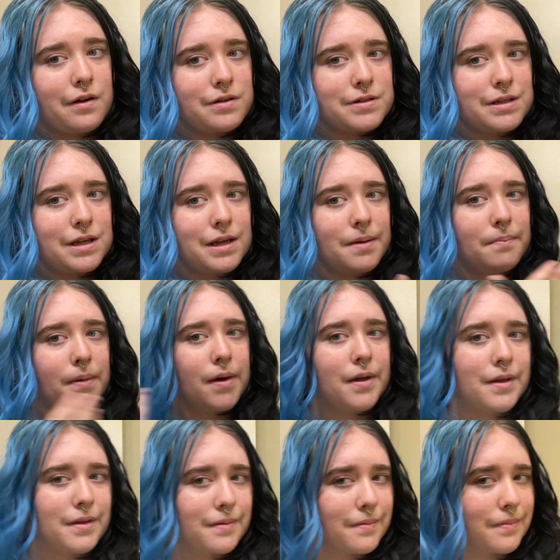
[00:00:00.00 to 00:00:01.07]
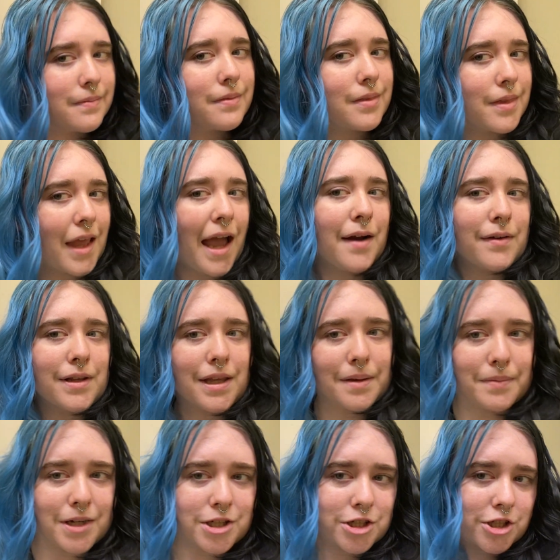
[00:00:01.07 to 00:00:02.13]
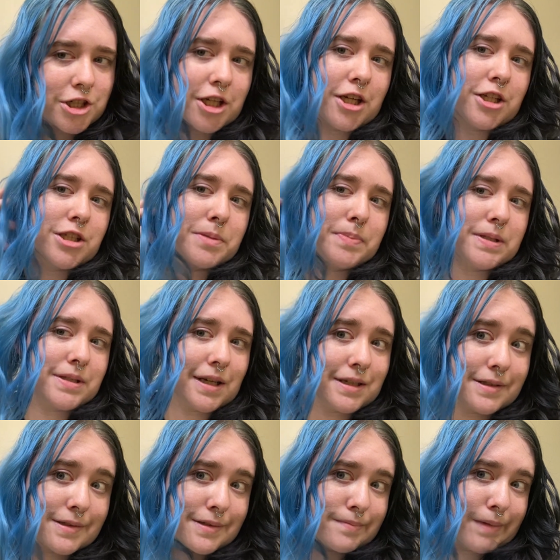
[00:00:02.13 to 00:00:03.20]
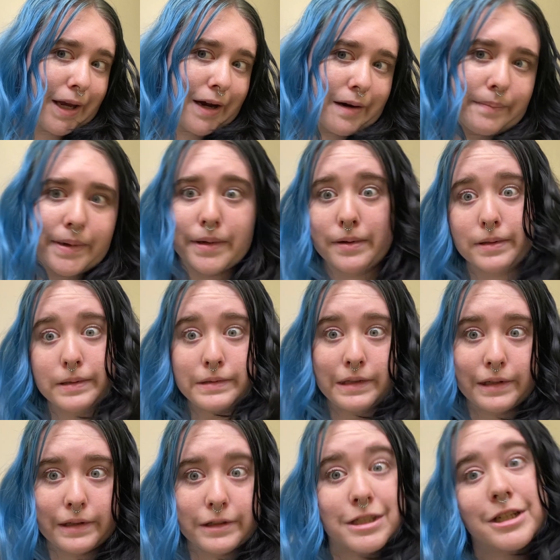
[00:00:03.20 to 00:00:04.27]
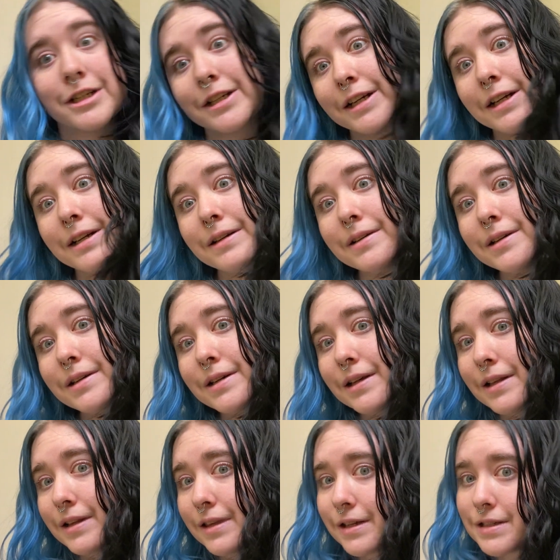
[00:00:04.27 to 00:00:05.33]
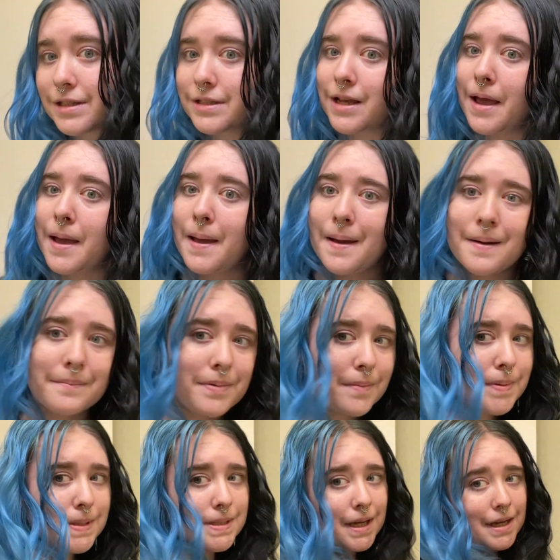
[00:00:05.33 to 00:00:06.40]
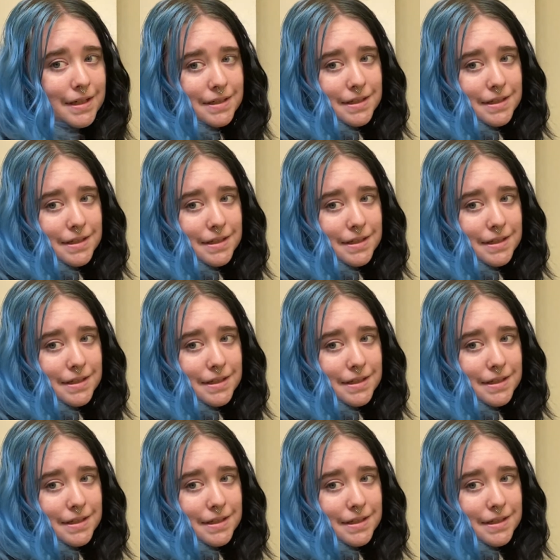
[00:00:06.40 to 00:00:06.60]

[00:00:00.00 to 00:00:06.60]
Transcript: see it, but not really much changed besides my hair being a little dirty in this. But besides